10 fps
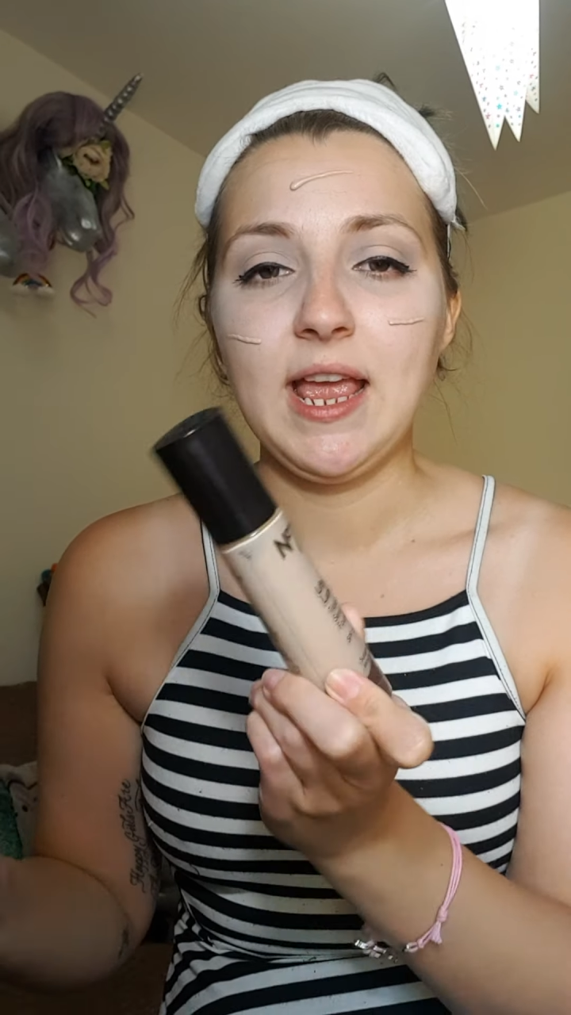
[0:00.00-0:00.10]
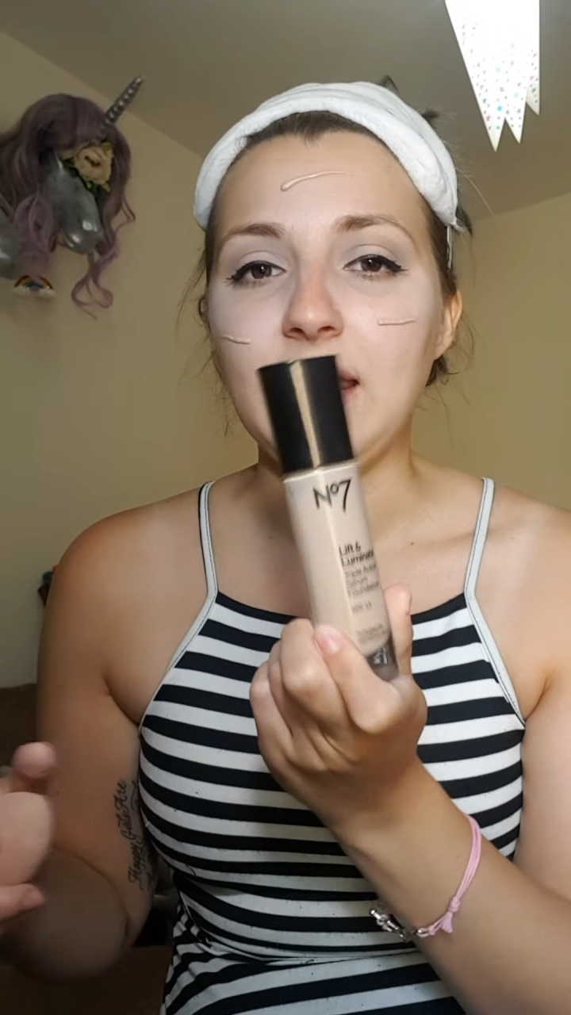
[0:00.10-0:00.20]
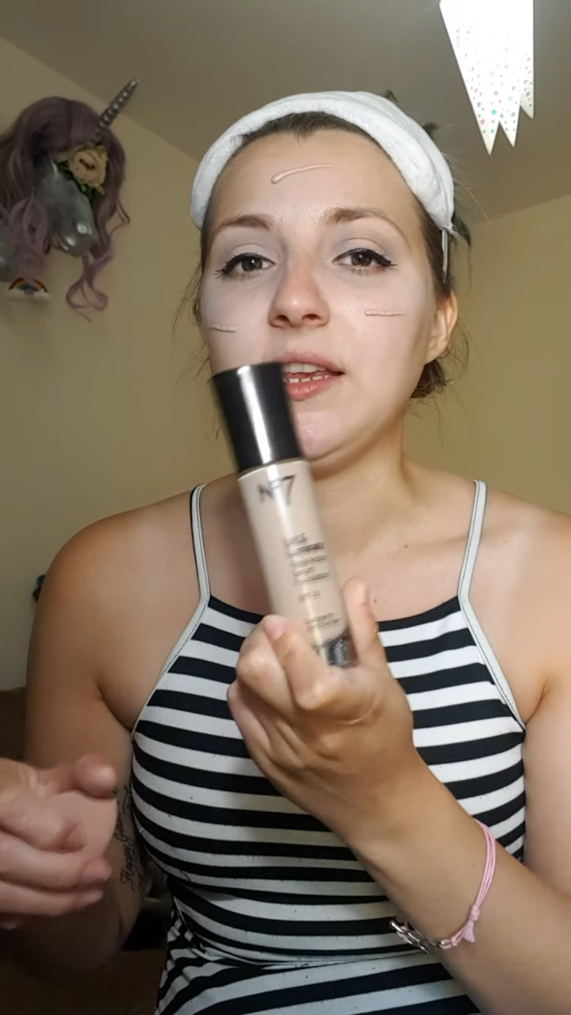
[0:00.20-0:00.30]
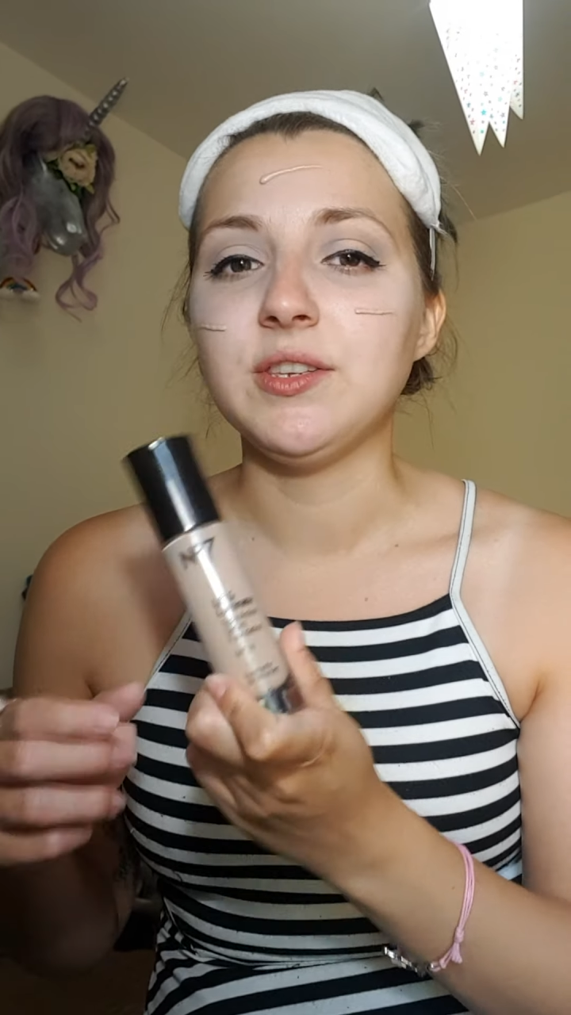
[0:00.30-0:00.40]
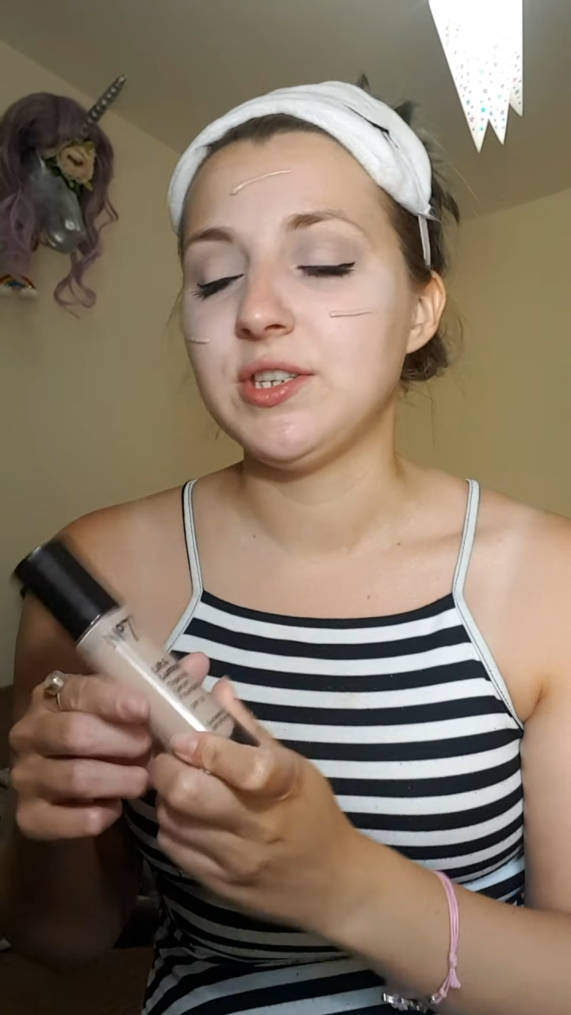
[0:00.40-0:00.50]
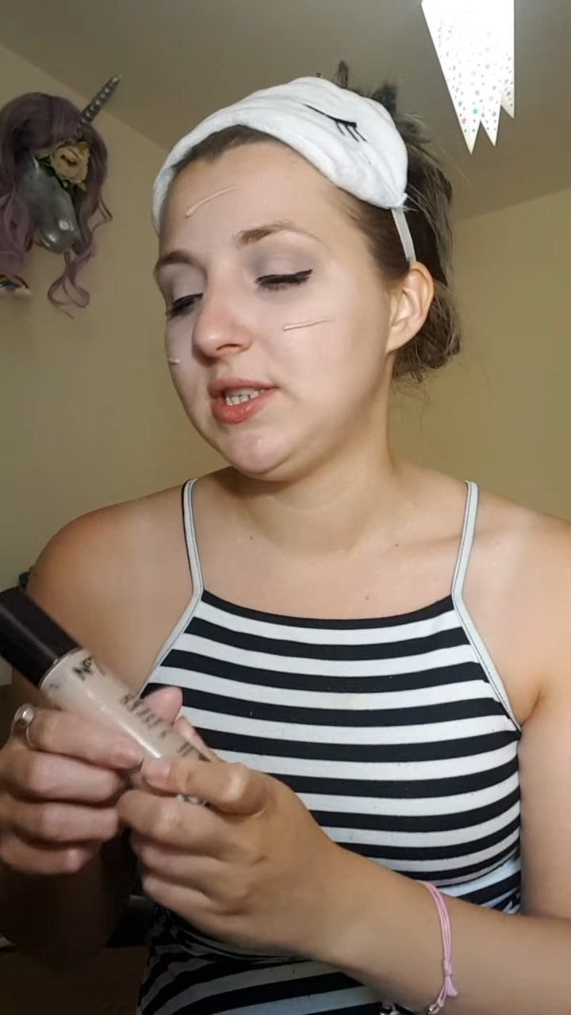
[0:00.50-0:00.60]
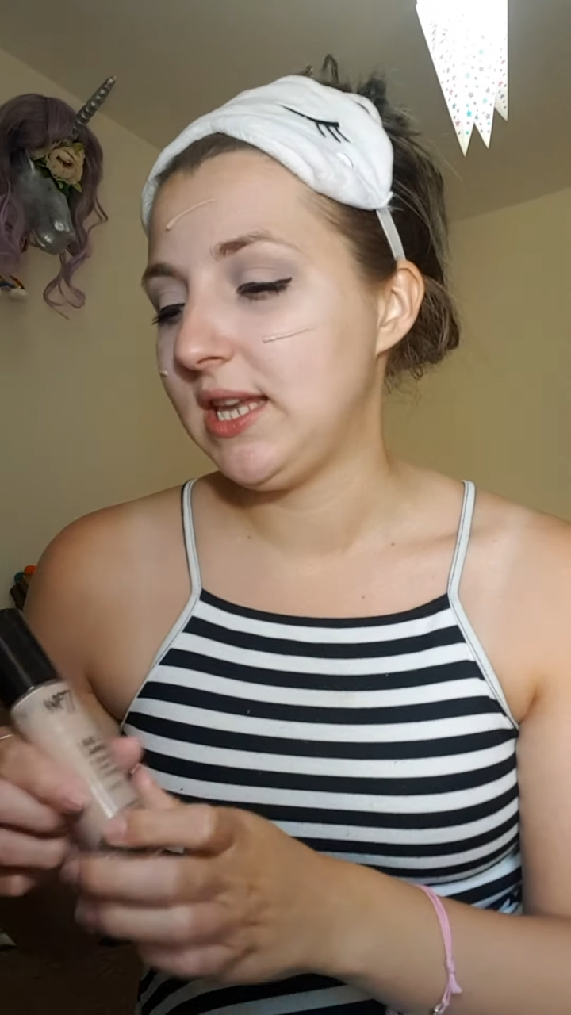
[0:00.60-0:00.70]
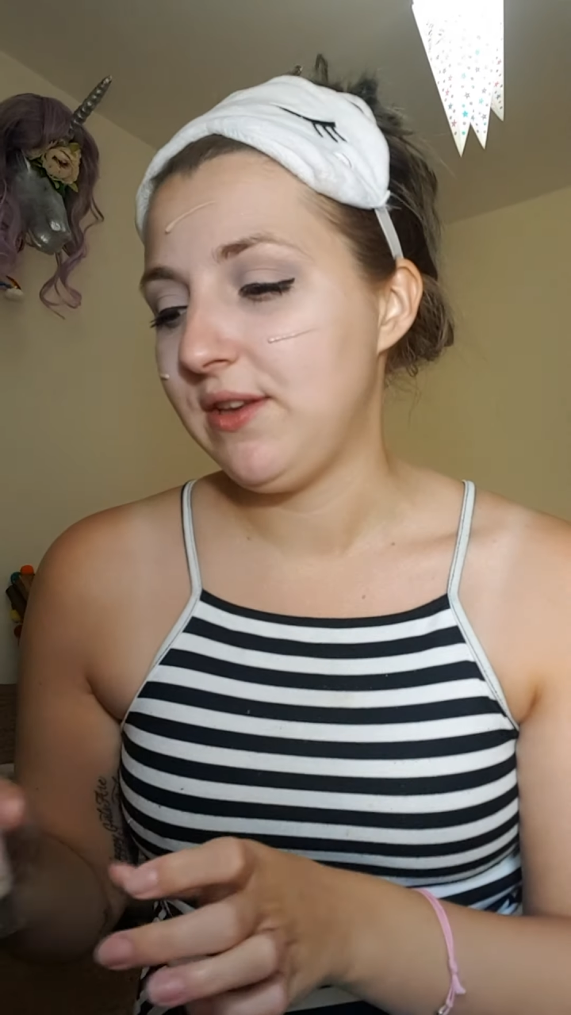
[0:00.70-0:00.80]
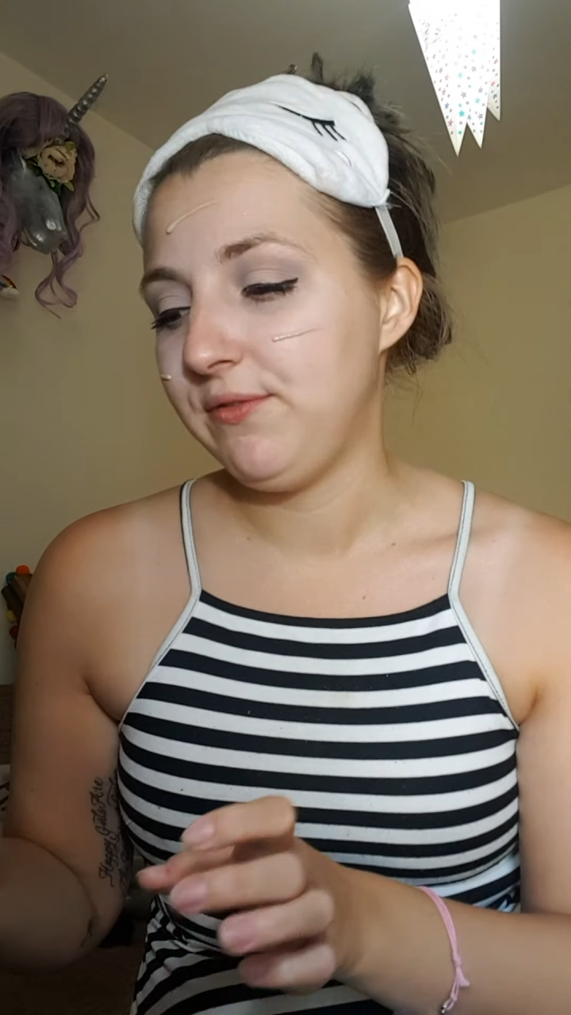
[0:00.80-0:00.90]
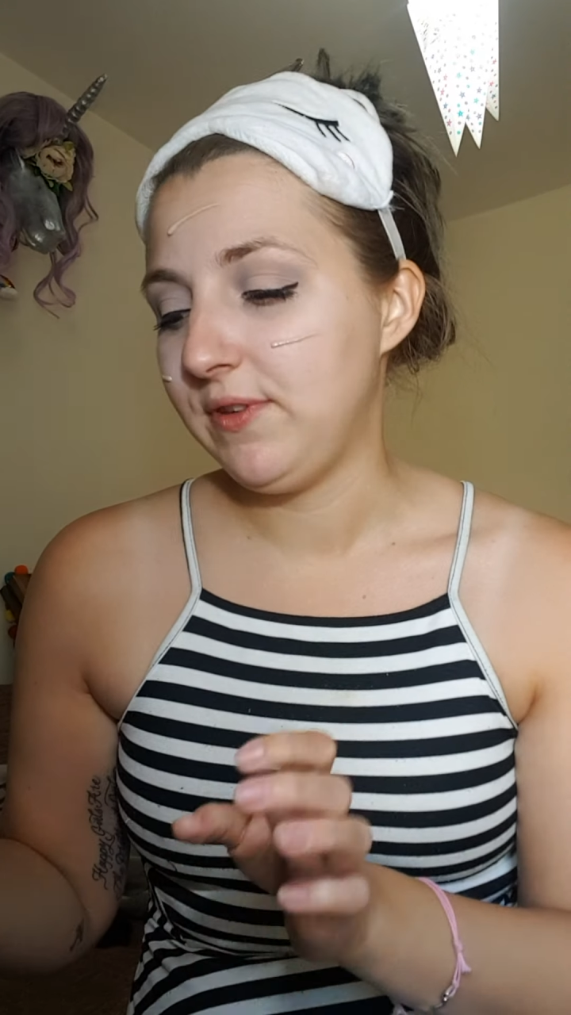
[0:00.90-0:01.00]
and
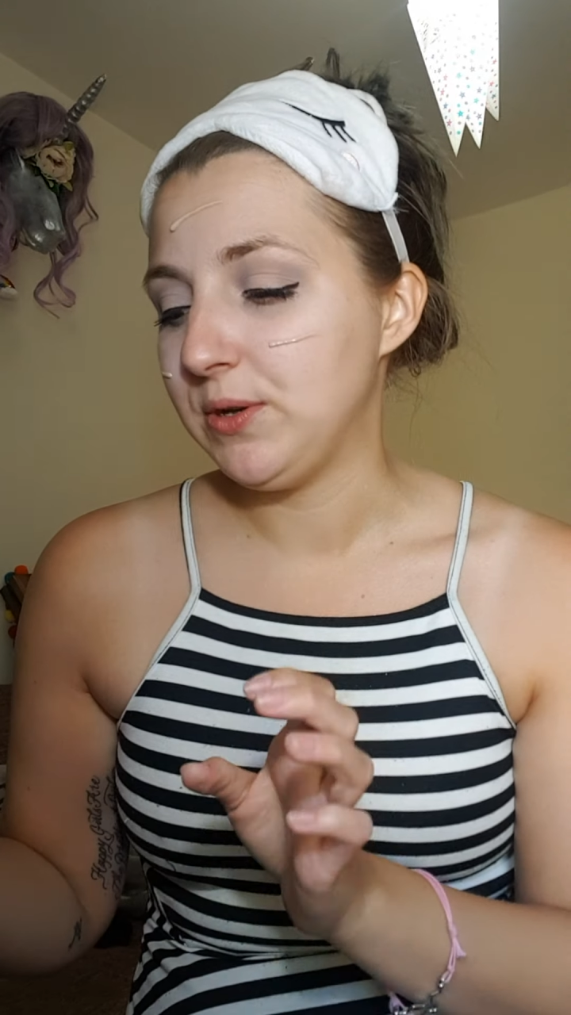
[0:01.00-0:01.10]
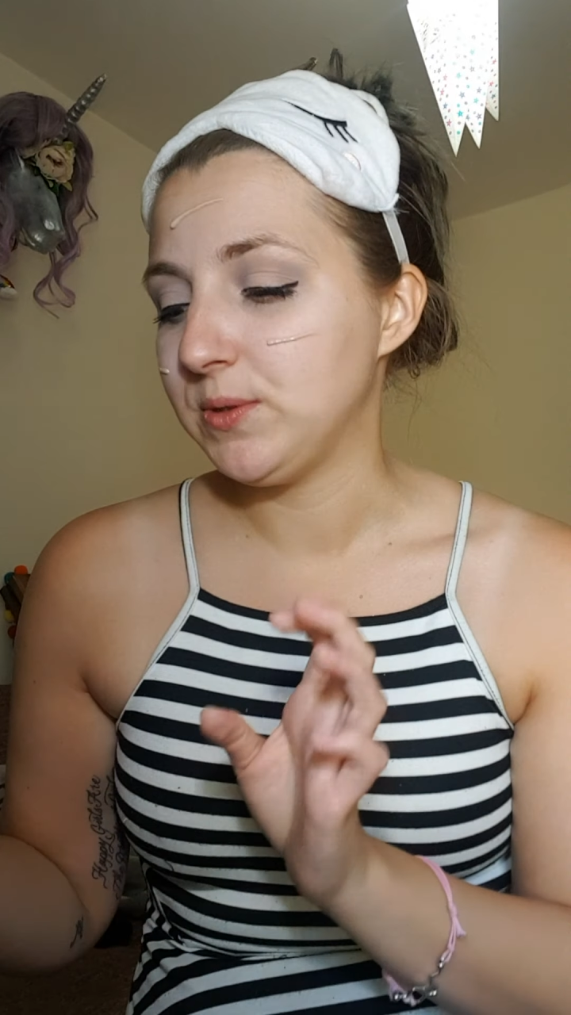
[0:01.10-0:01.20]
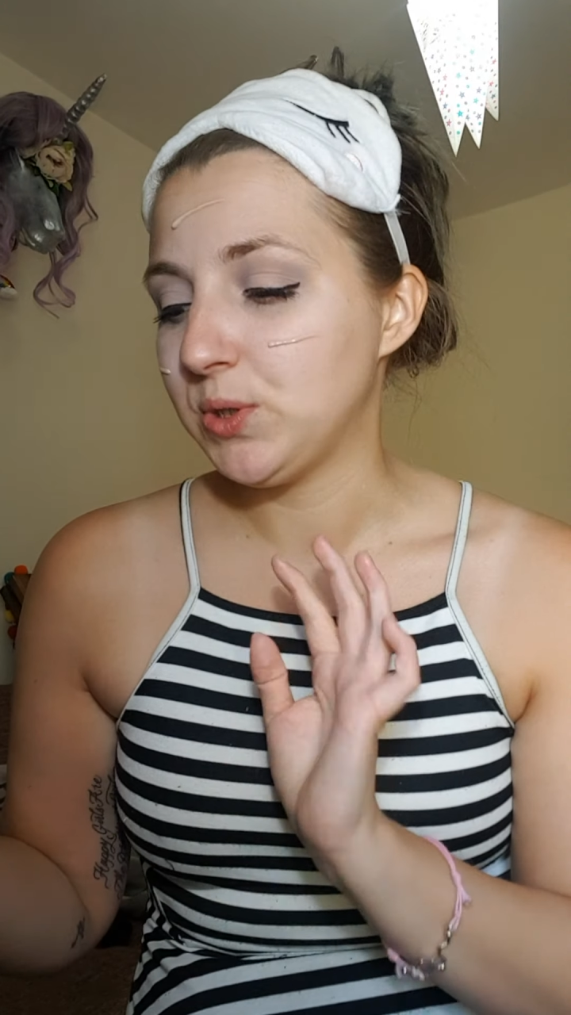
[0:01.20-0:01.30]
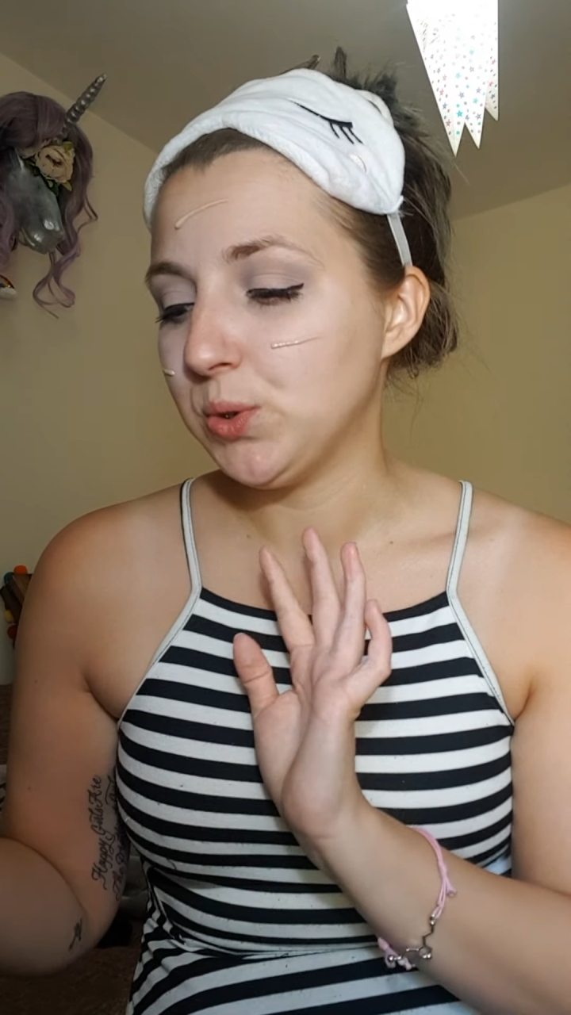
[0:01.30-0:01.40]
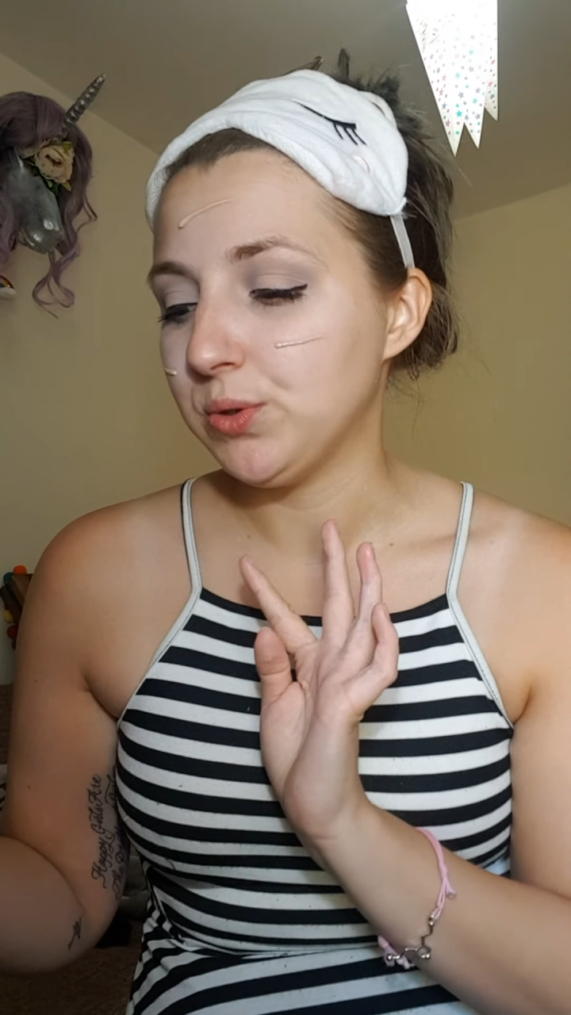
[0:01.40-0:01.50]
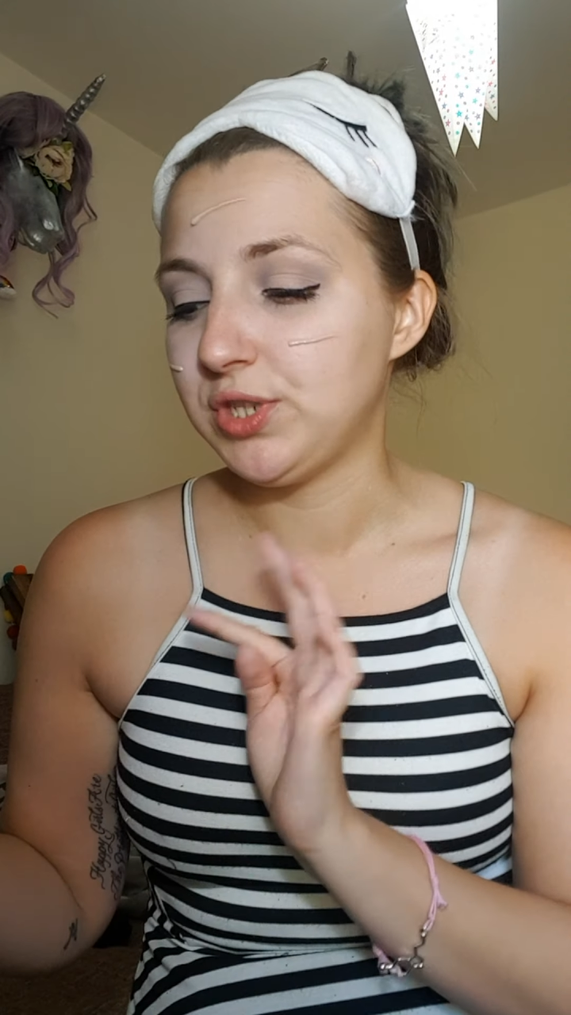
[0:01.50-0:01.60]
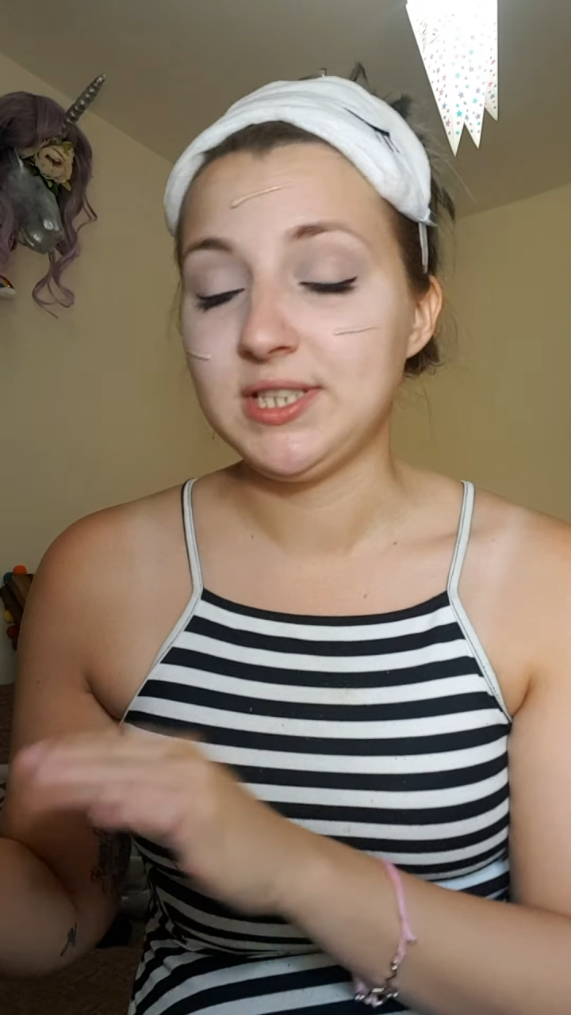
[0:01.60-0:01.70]
it feels gorgeous.